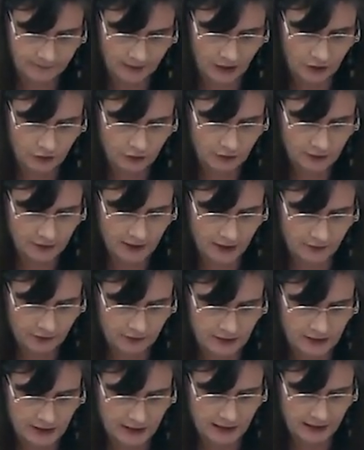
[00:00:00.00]
In two
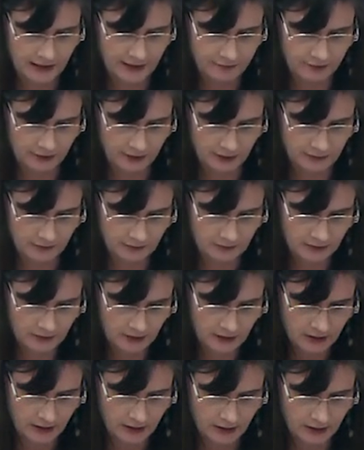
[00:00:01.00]
thousand eleven,
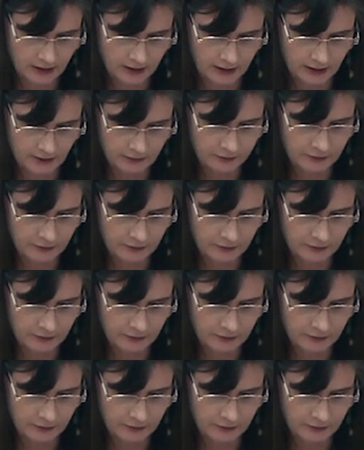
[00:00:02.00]
uh,